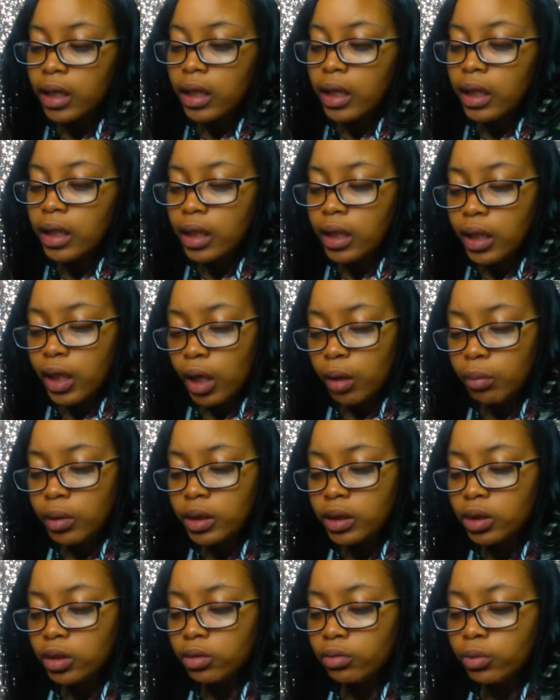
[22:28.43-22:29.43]
He
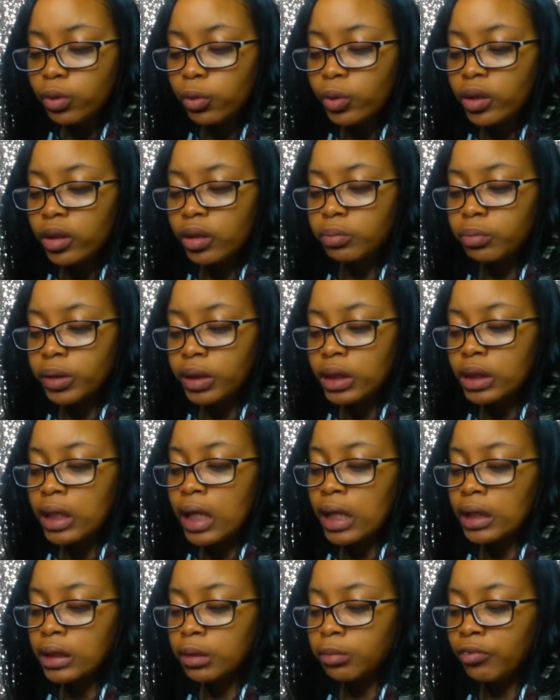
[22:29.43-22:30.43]
determines to ruin
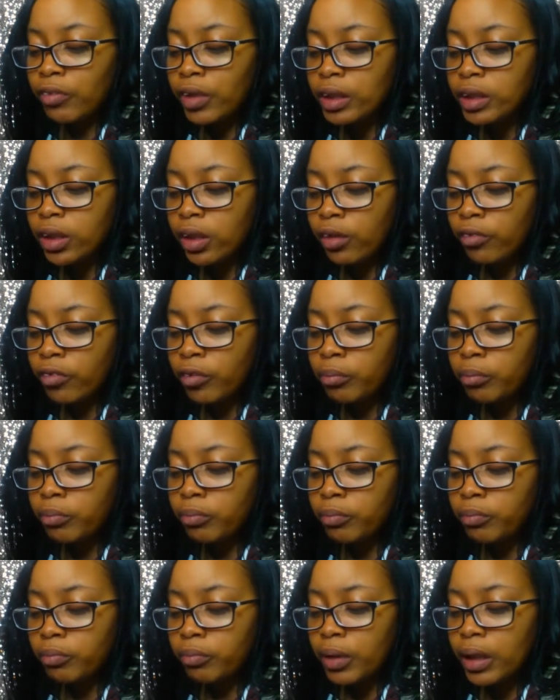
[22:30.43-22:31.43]
Abishag to prevent her
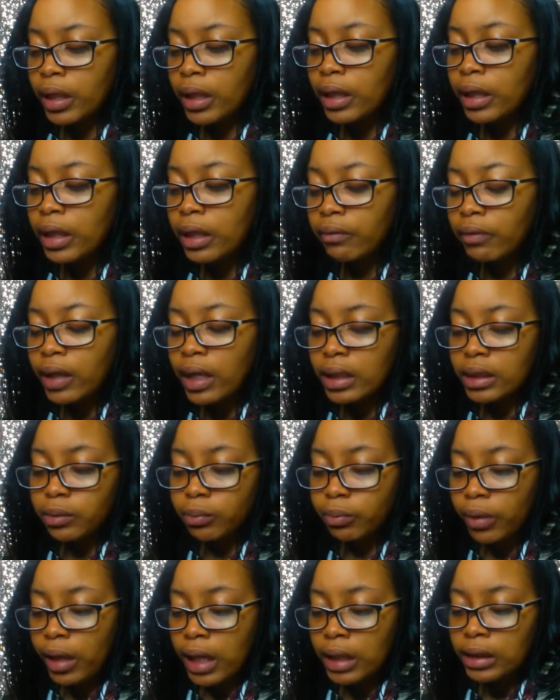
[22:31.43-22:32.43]
from being given as a
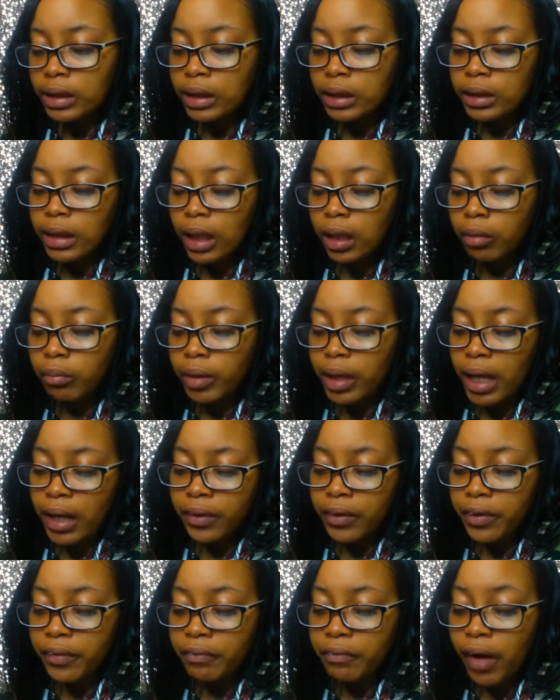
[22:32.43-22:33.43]
prize to Solomon
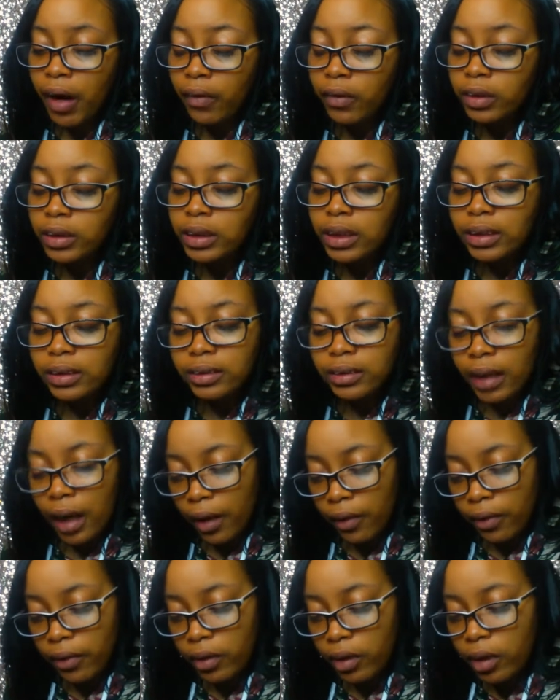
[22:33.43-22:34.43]
at their father's
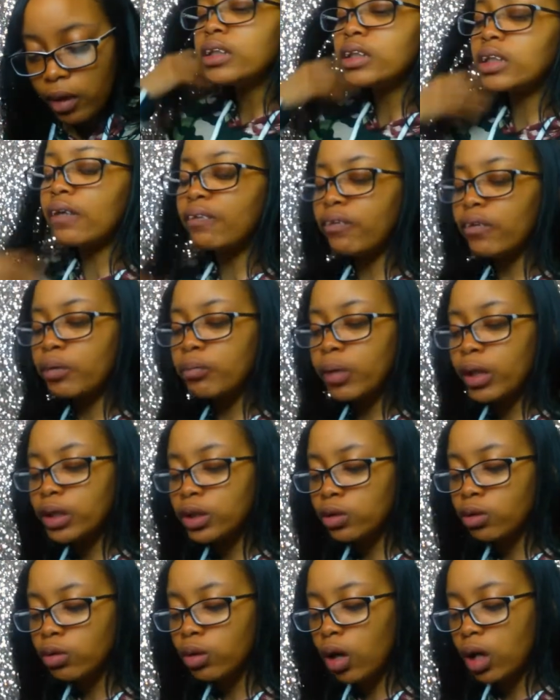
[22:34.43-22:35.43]
death. Suffering
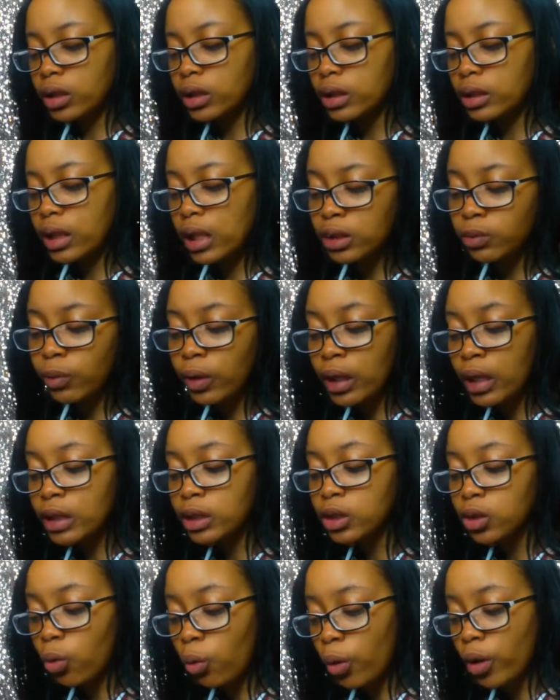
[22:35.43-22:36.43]
personal losses as well
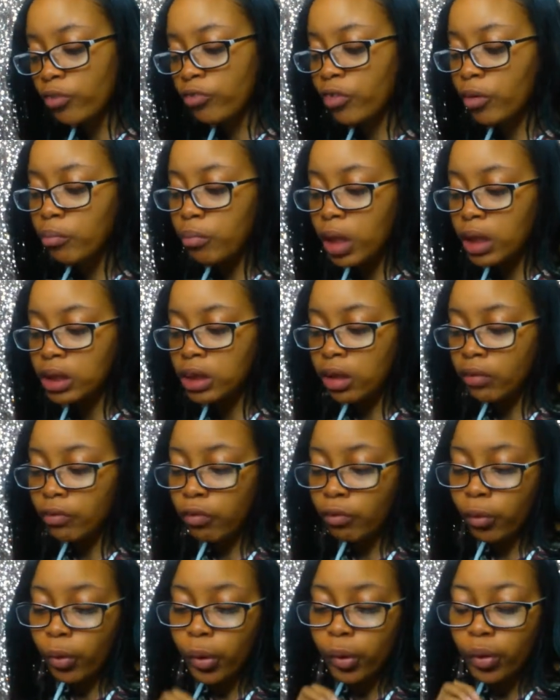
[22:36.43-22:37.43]
as scorn from much of
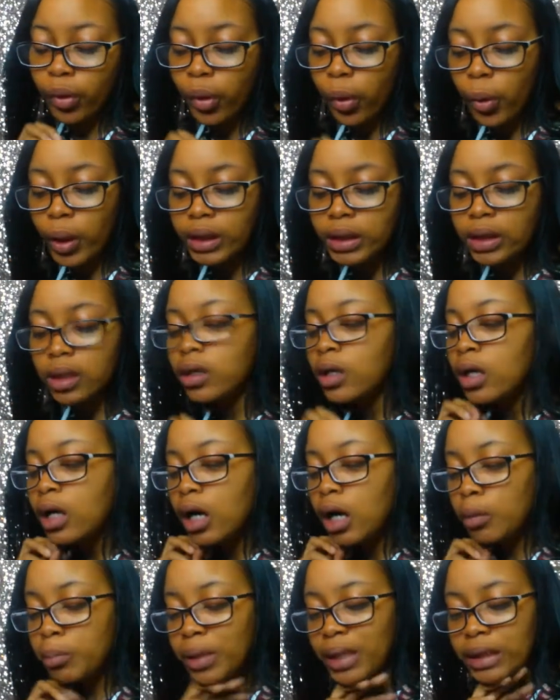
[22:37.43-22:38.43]
the royal court,
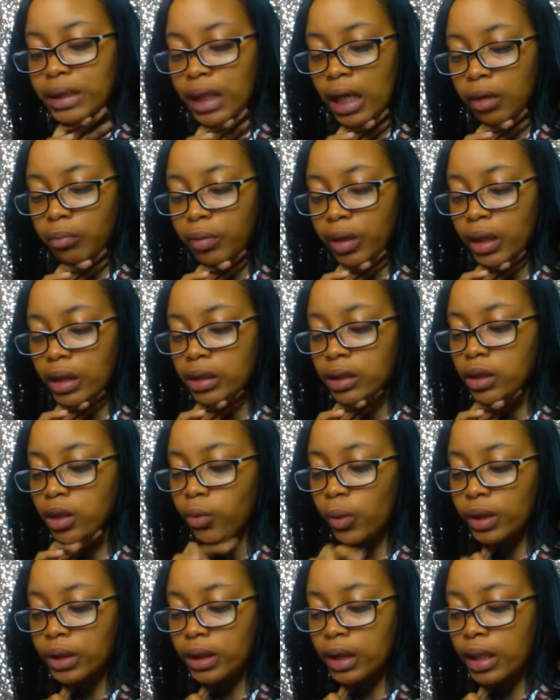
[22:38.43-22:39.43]
Abishag begins to
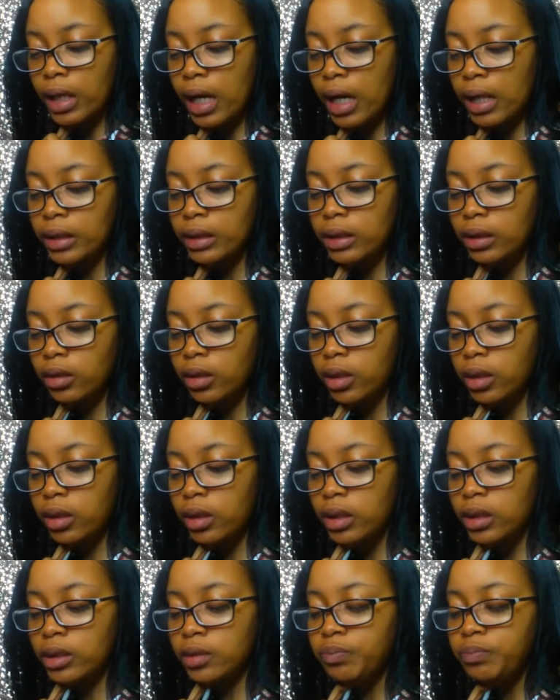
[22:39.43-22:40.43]
question God's
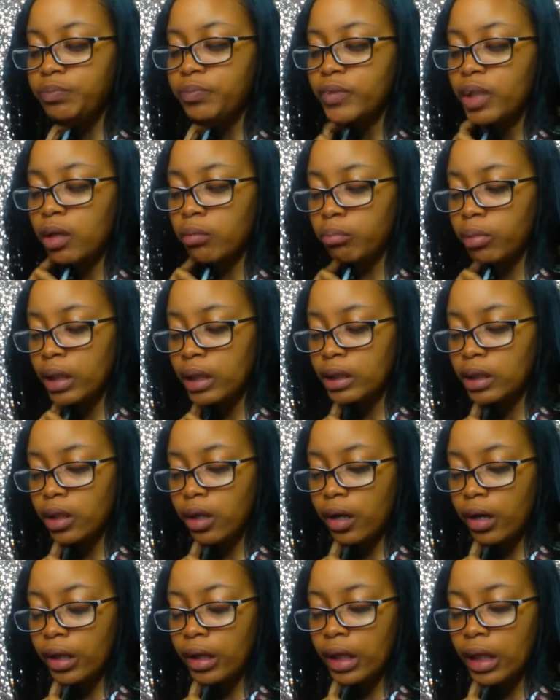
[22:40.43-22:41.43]
goodness and placing
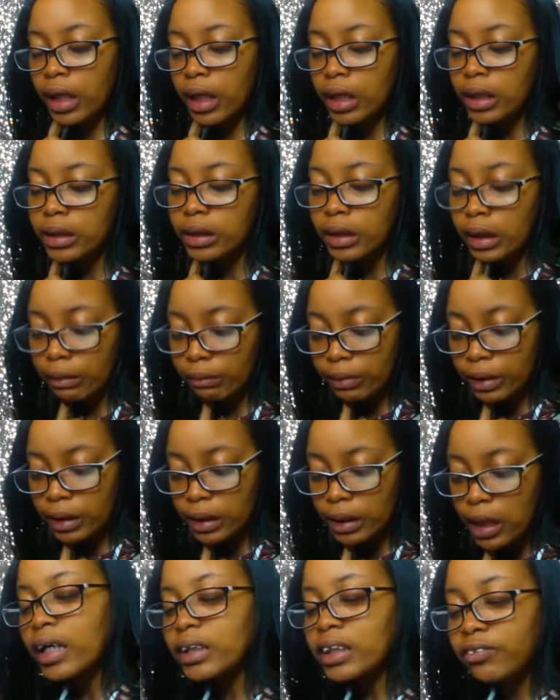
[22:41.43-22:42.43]
her in the king's
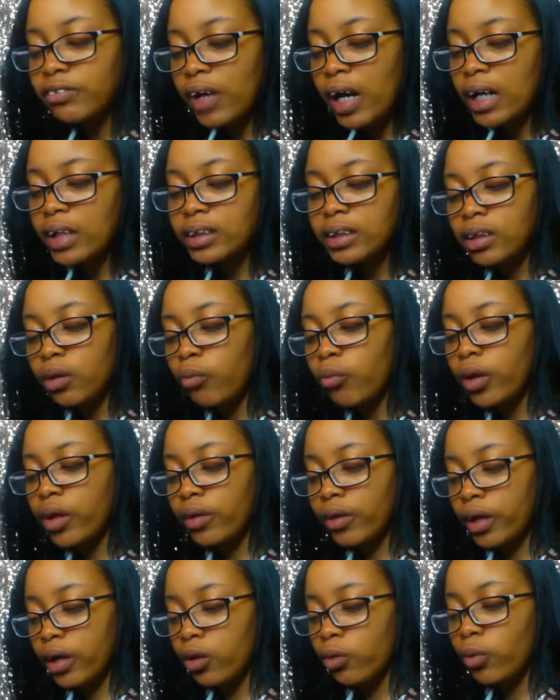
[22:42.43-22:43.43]
service. Can she find
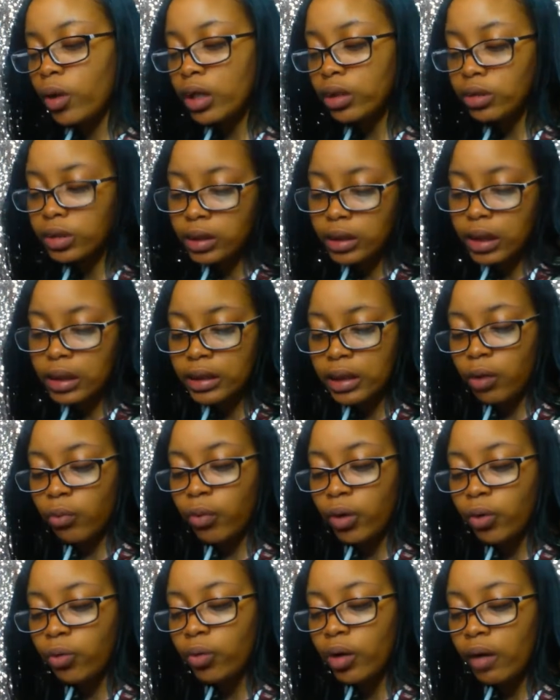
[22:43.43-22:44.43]
someone there who understands that
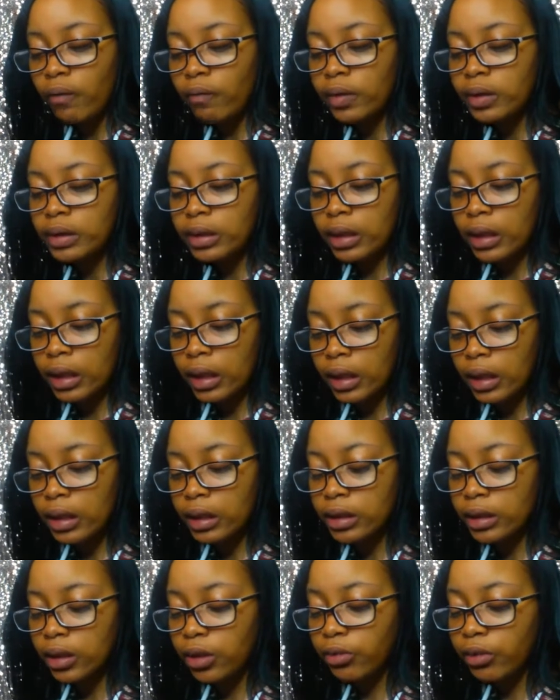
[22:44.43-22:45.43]
one who comforts the king
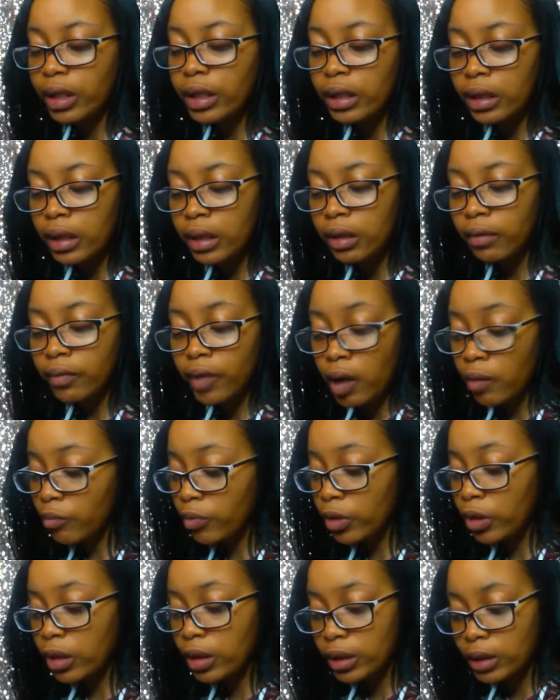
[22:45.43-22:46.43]
is in great need of
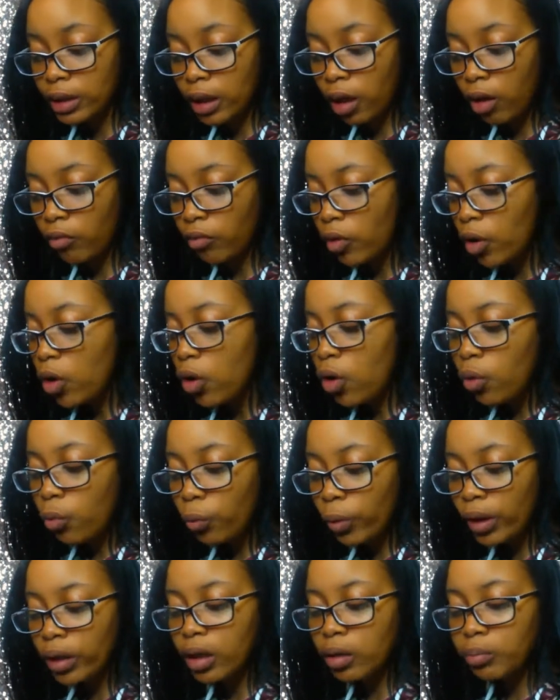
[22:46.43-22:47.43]
comfort herself?
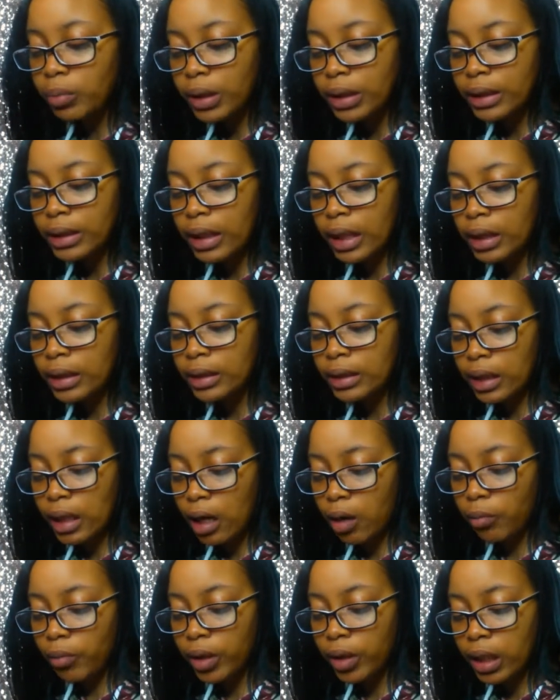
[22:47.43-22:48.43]
Will Abishag's
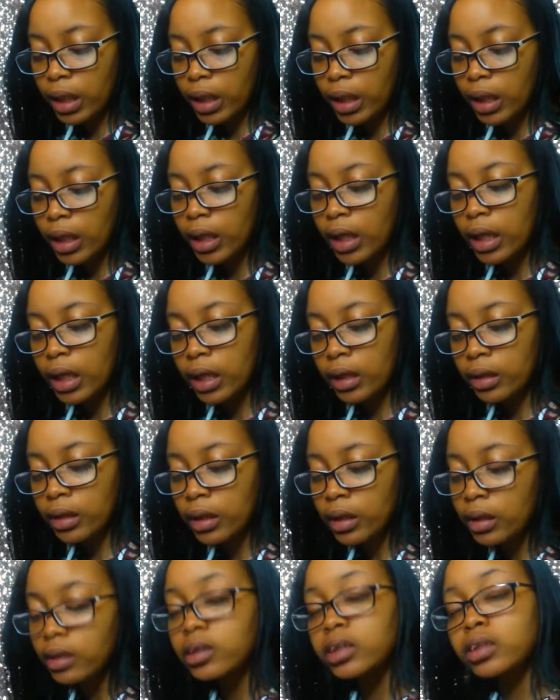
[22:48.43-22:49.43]
time with the king end
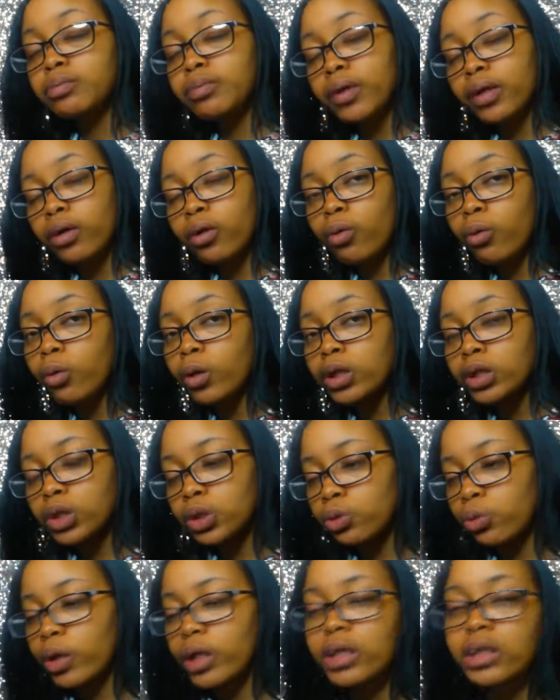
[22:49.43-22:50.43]
in despair or
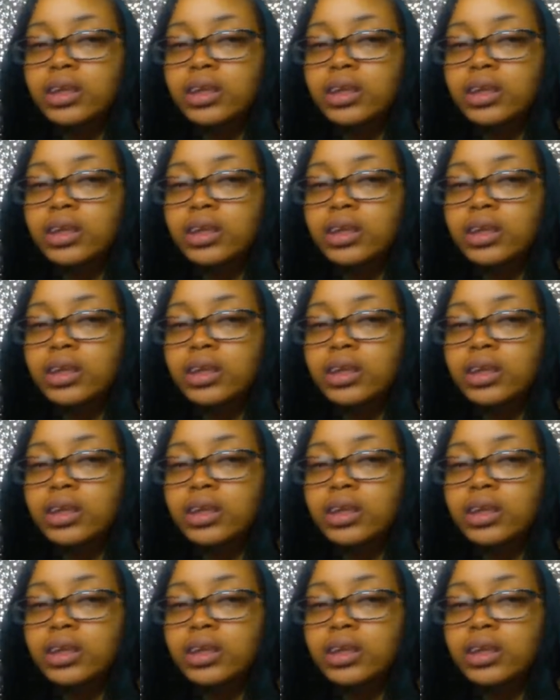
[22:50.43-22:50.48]
joy?